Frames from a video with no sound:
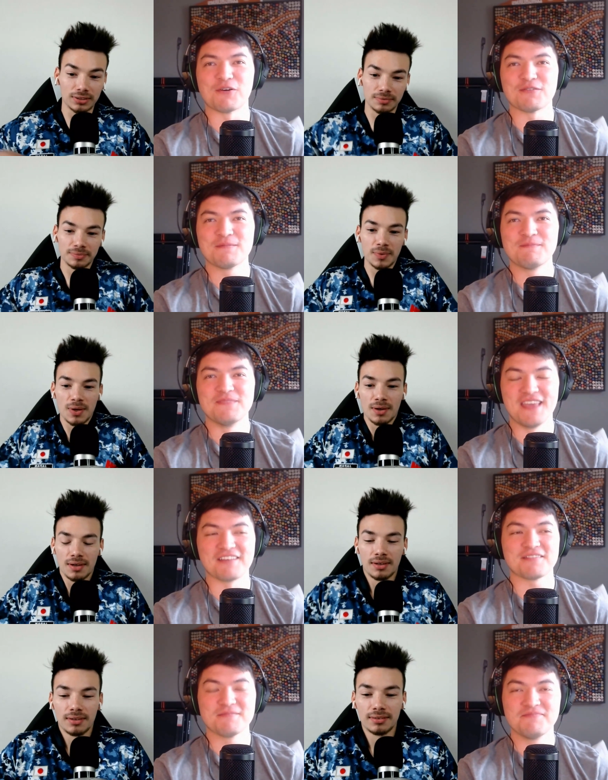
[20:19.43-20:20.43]
Speaker 1: worse?
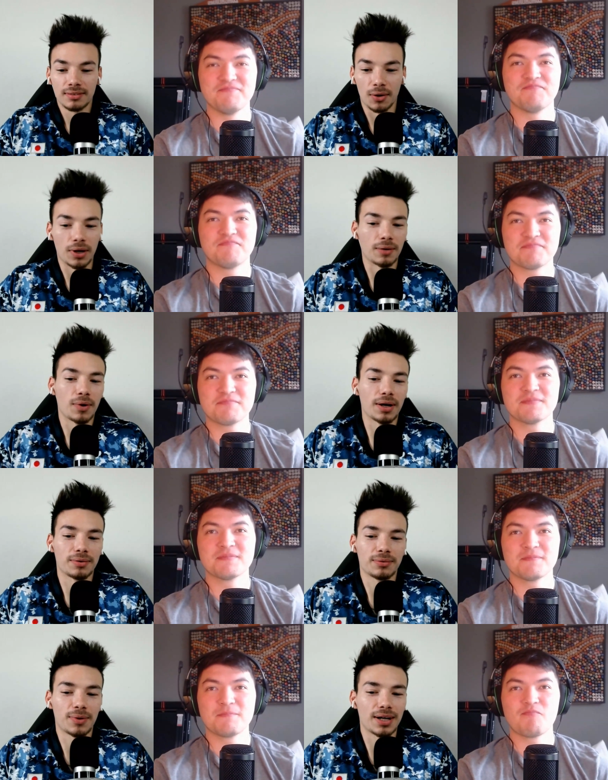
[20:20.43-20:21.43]
Speaker 2: Yes. Okay. Why?
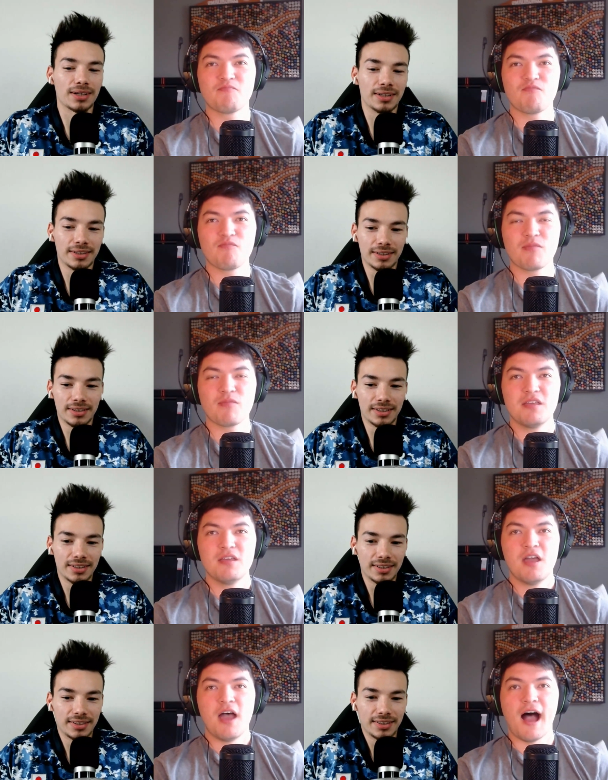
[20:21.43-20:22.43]
Why?
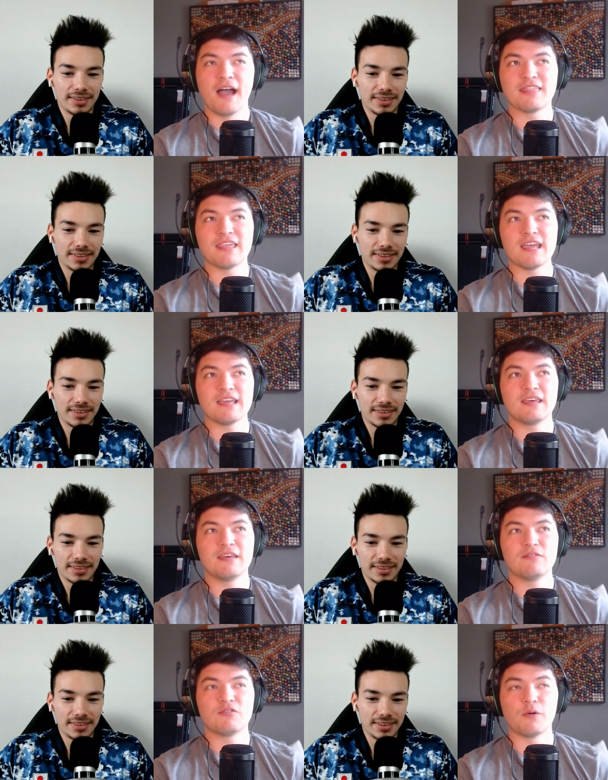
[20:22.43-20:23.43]
Speaker 1: I
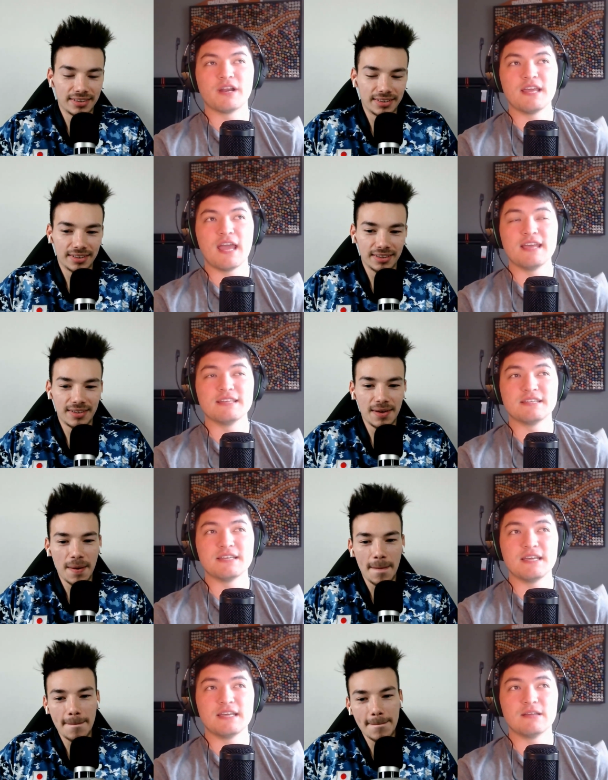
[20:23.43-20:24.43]
think
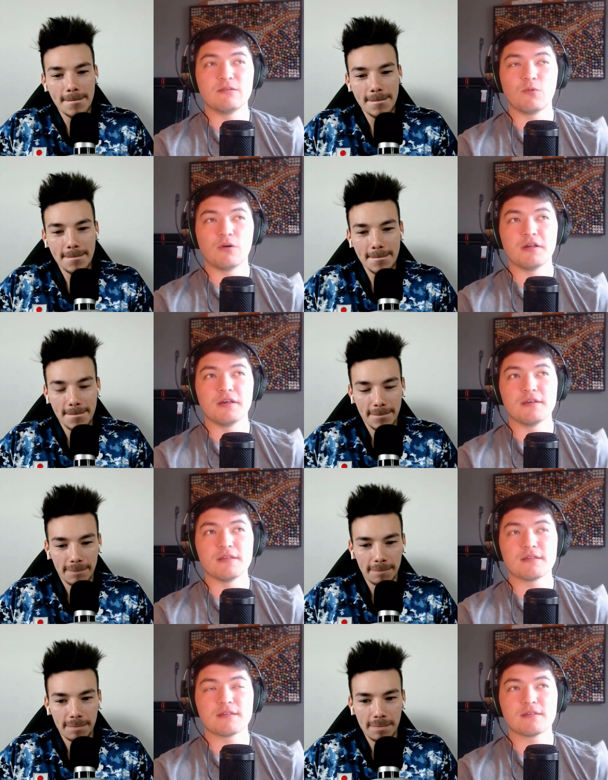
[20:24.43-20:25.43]
2018
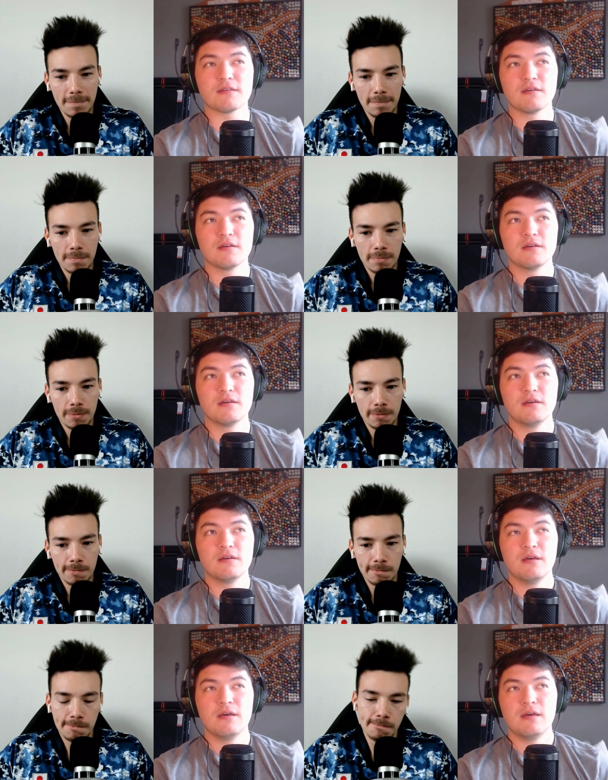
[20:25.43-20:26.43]
was
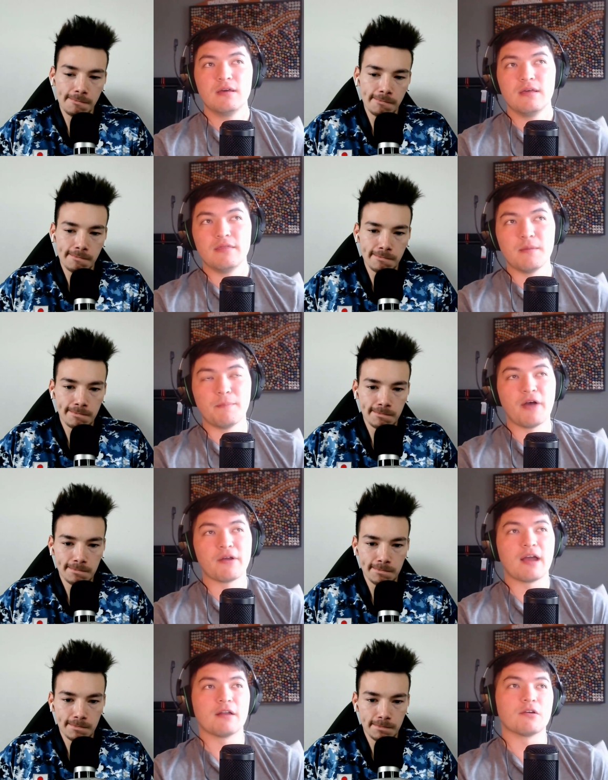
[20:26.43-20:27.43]
them
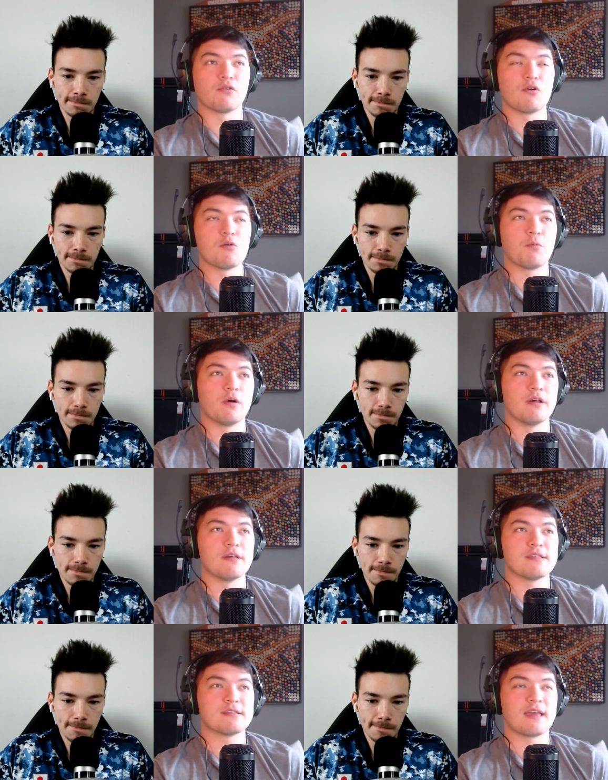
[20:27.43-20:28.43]
bowing out of the group was